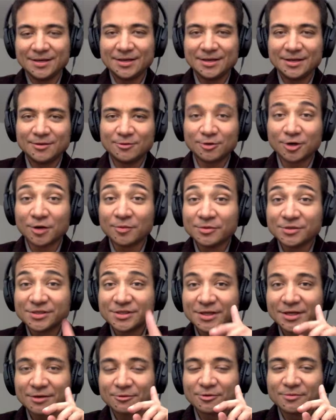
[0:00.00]
We're almost
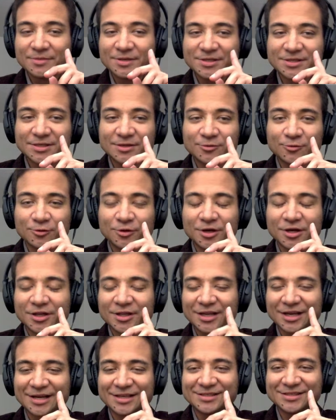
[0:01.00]
there. We're missing one
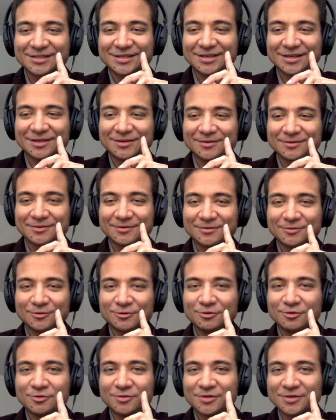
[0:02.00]
last thing. What
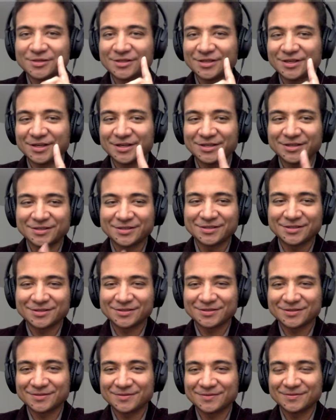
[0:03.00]
are we missing,
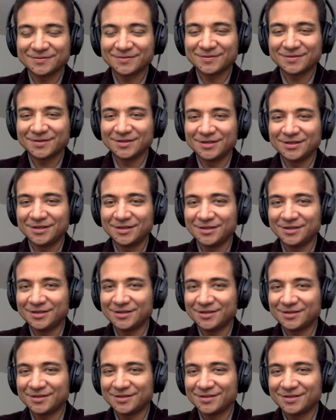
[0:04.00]
guys?
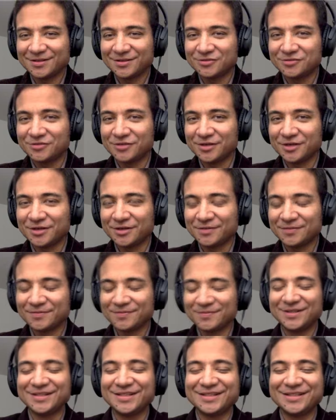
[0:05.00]
Hint, over here.
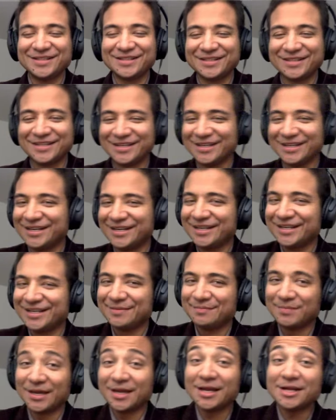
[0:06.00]

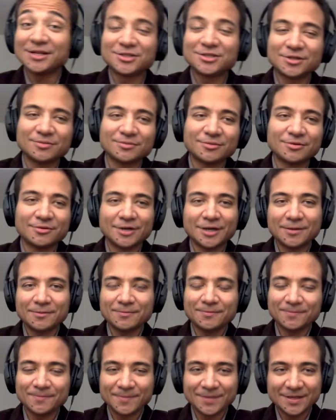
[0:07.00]
Page number, right?
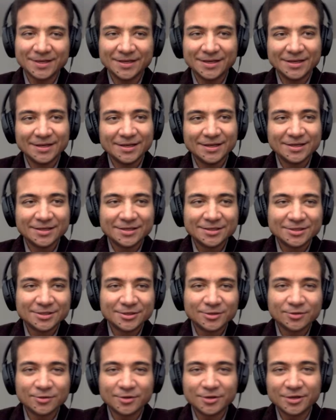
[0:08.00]

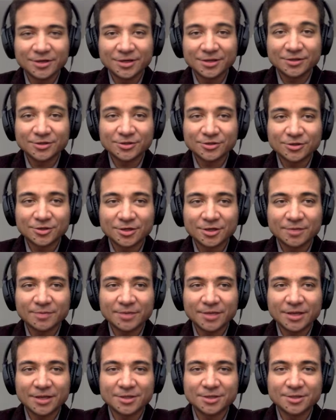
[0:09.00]
So we're going to insert a
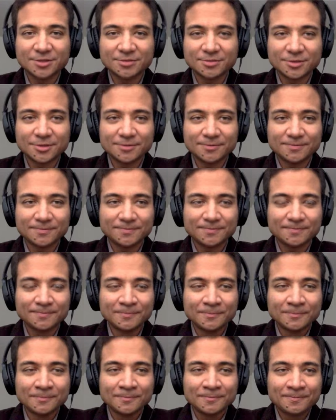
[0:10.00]
page number.
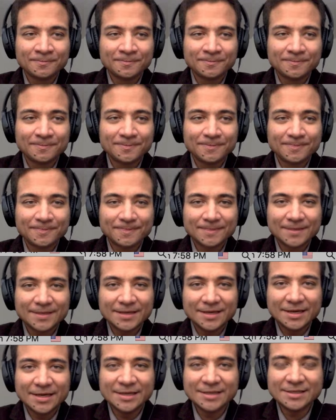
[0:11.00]

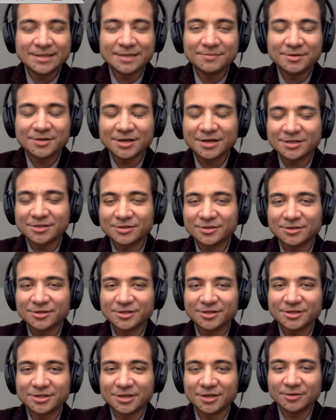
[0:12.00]
Anytime you guys are
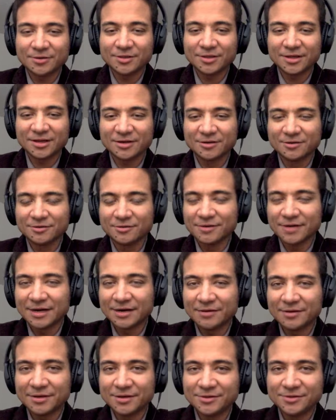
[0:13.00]
stuck with like, oh, how
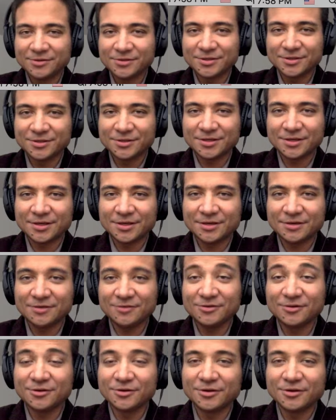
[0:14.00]
do I do such thing? If you go to